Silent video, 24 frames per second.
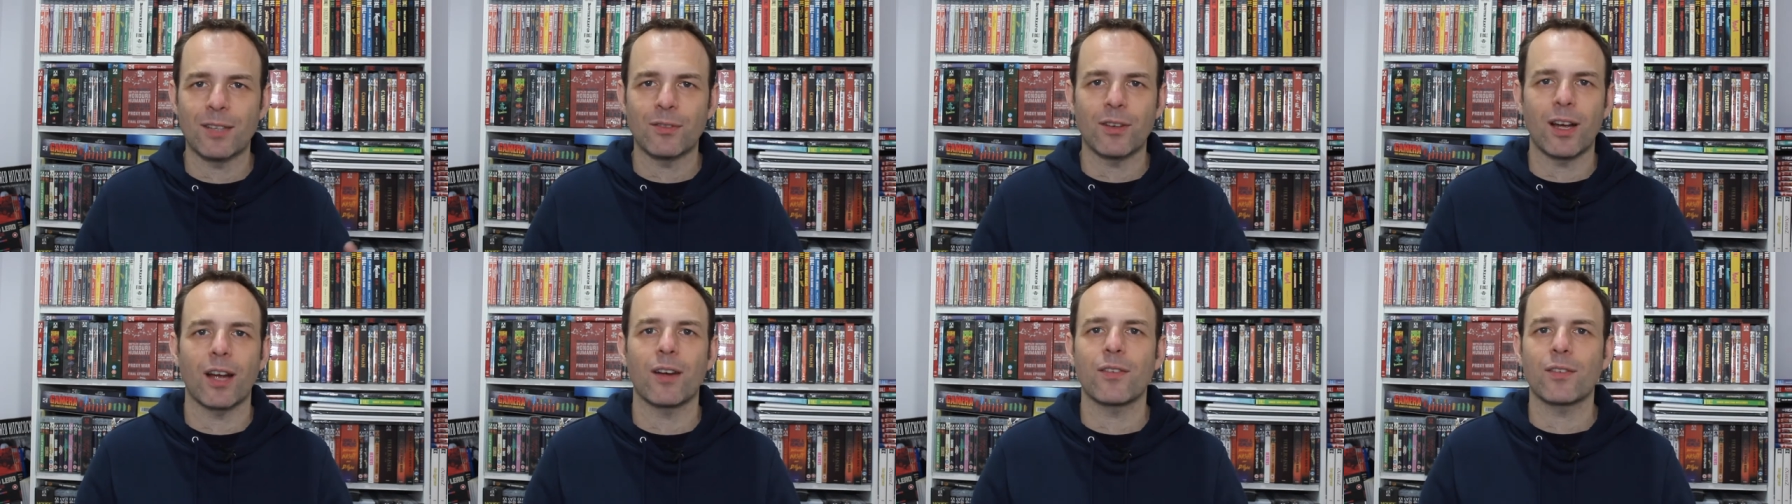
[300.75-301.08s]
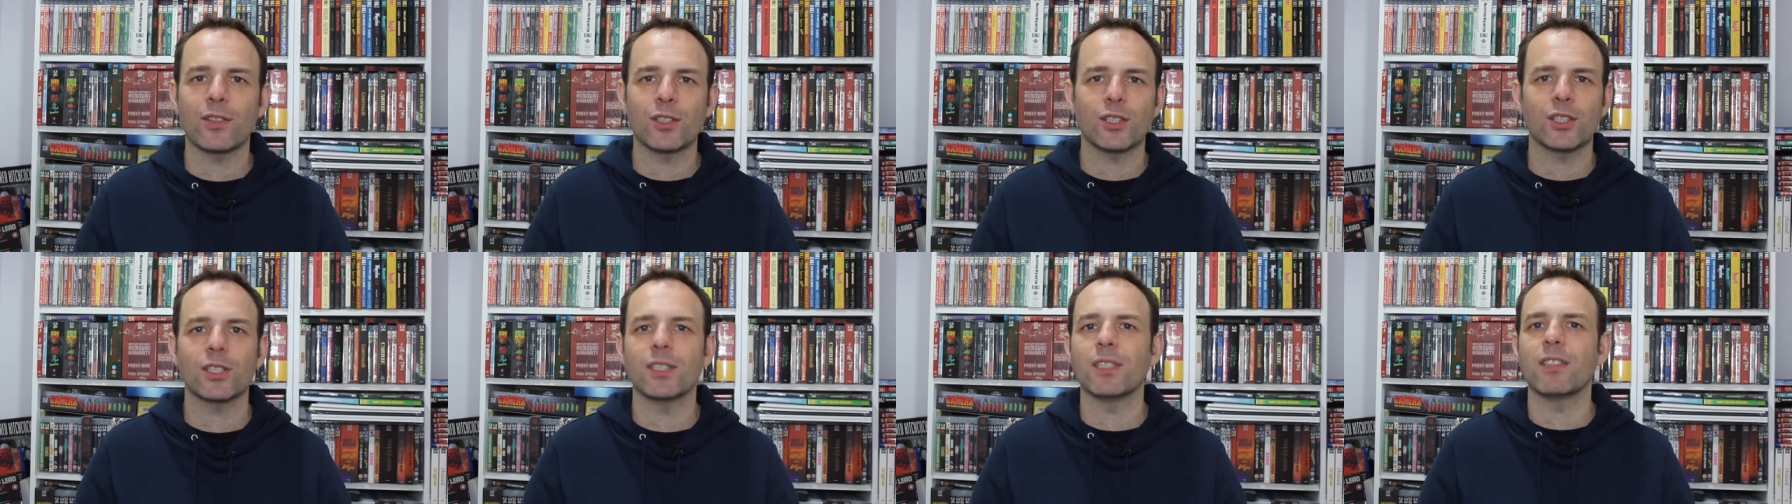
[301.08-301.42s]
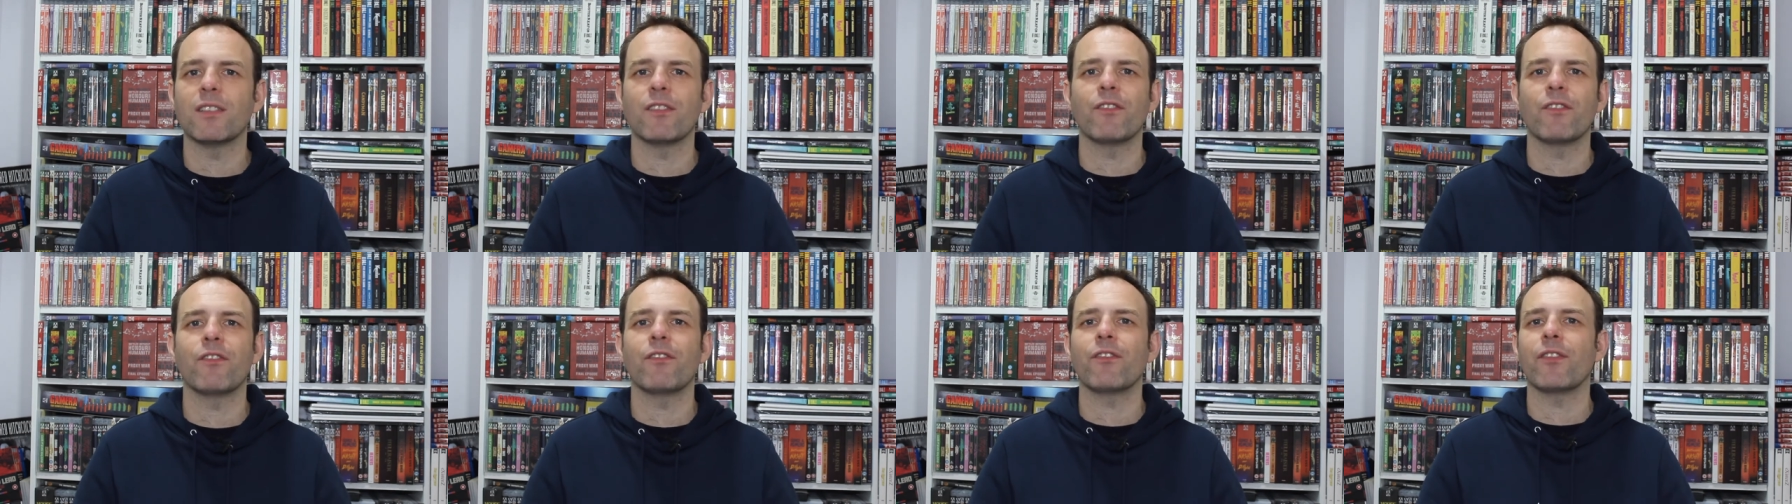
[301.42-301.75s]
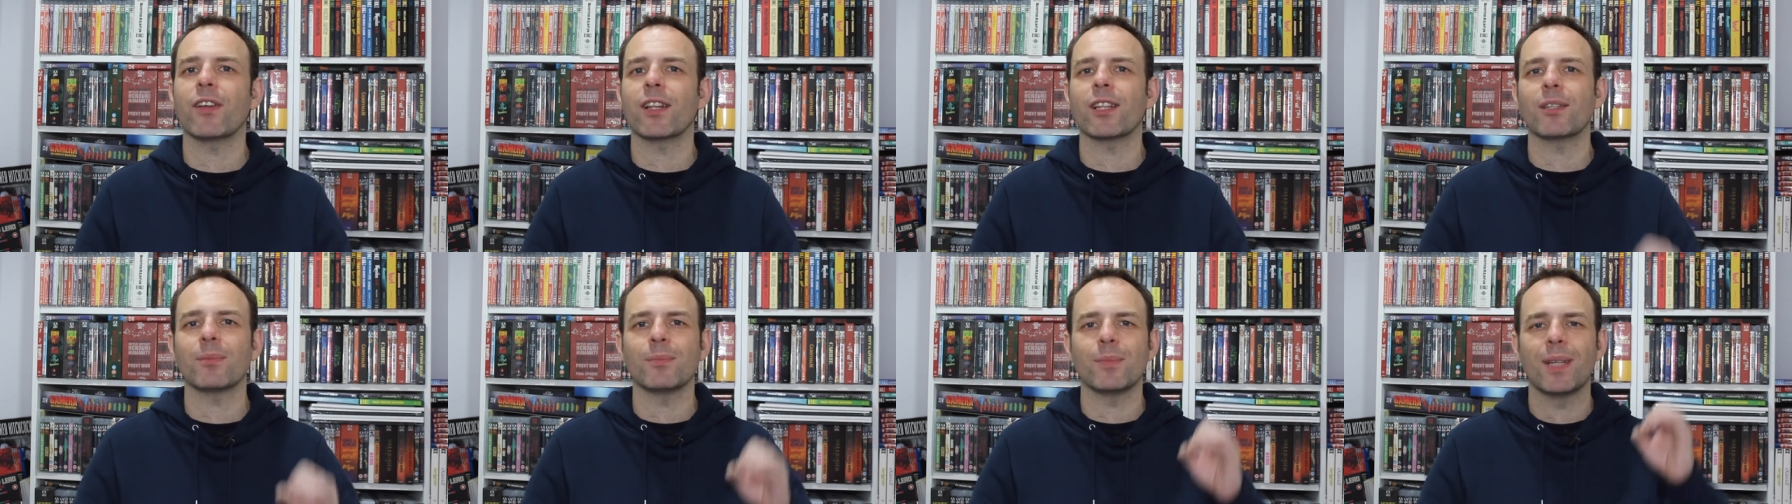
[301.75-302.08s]
I've ever seen in
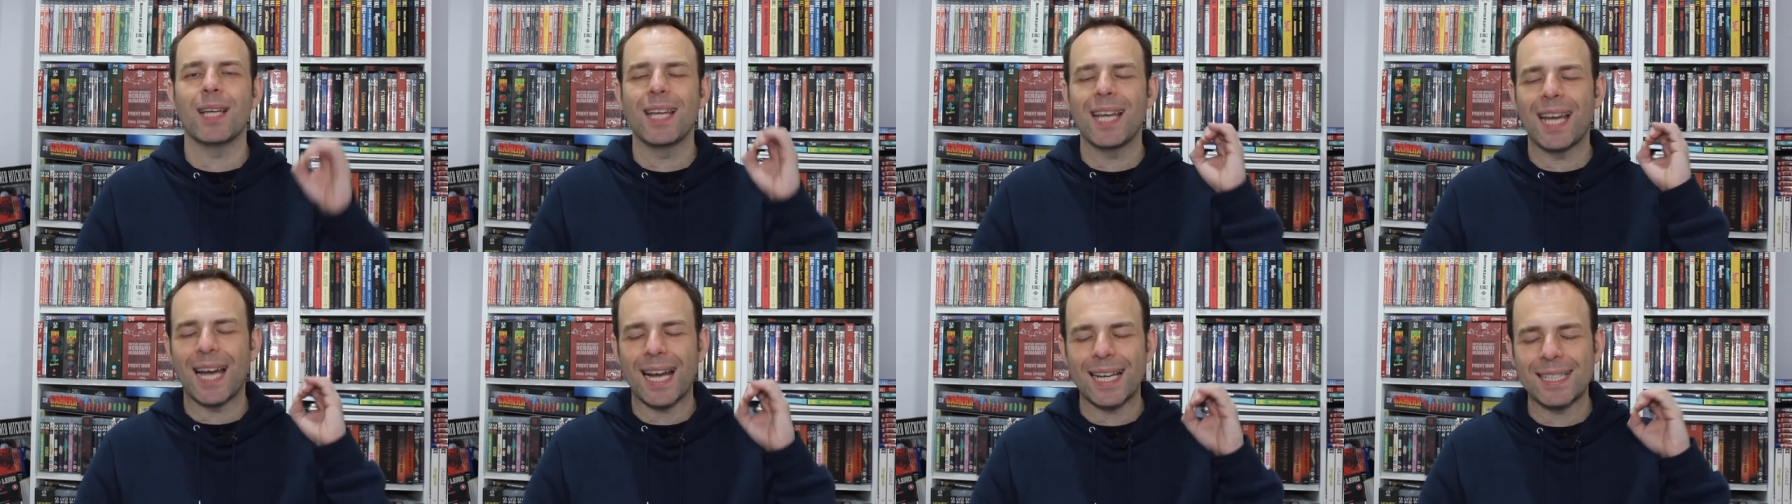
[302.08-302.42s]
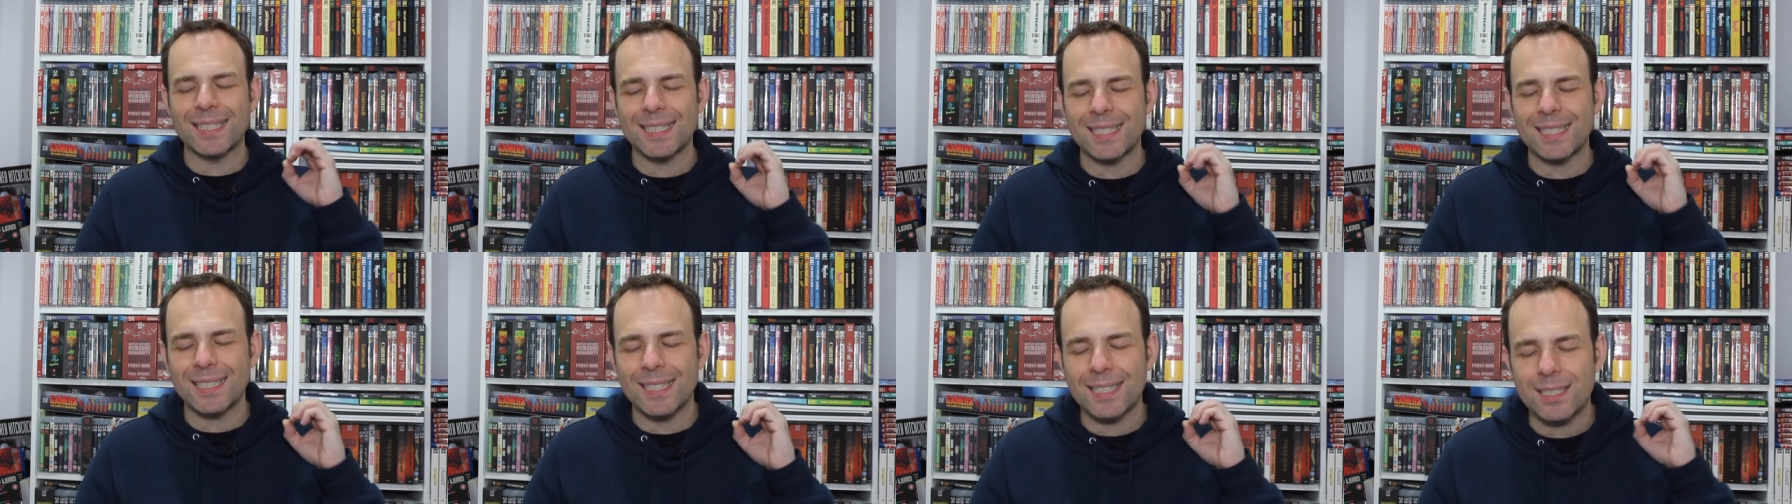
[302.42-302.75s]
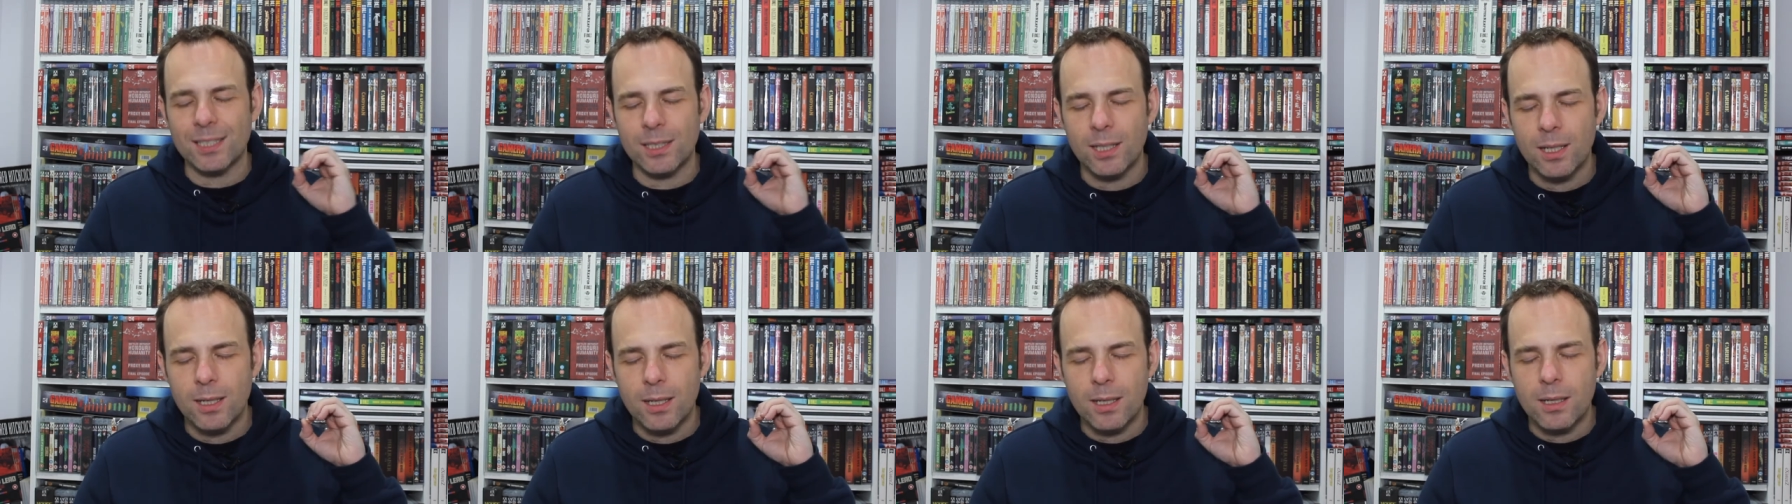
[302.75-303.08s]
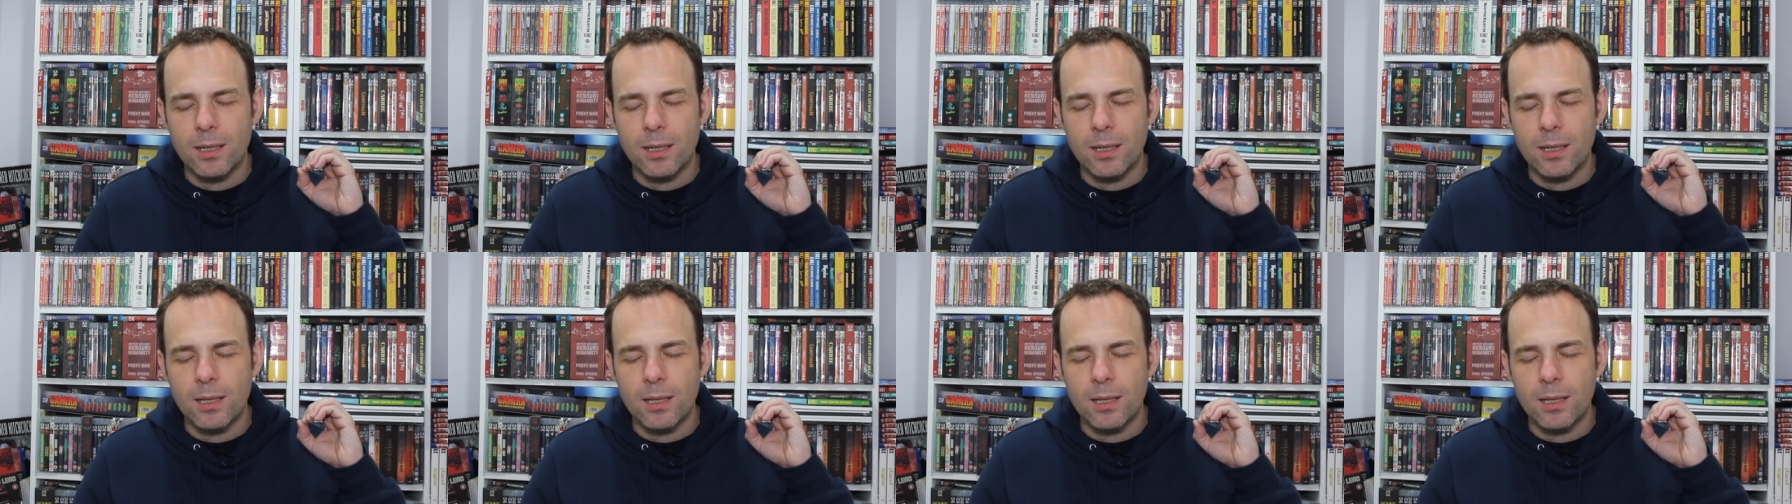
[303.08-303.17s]
film, and it is